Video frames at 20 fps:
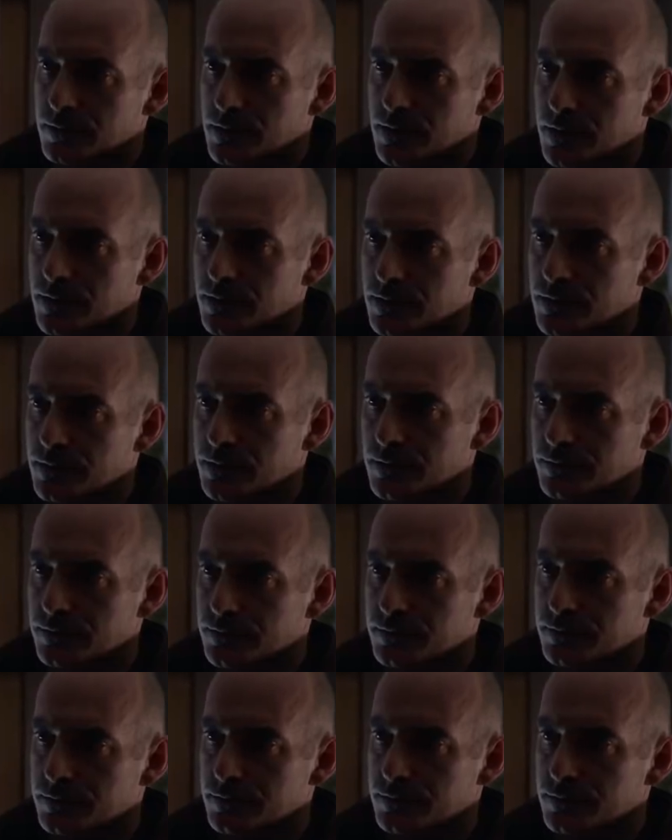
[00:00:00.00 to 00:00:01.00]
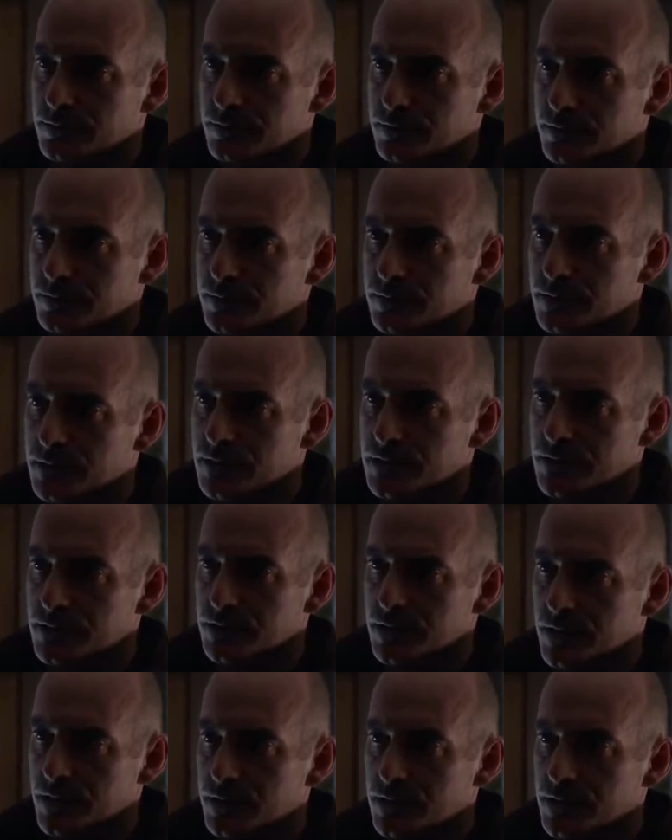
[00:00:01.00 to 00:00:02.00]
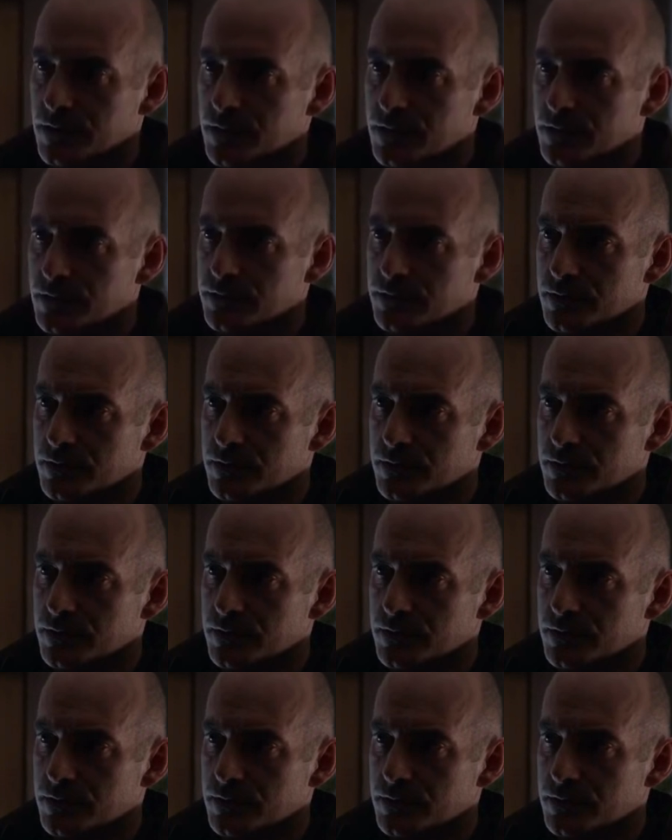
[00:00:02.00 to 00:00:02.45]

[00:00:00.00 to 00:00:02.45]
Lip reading: Karachi, who had studied cosmology and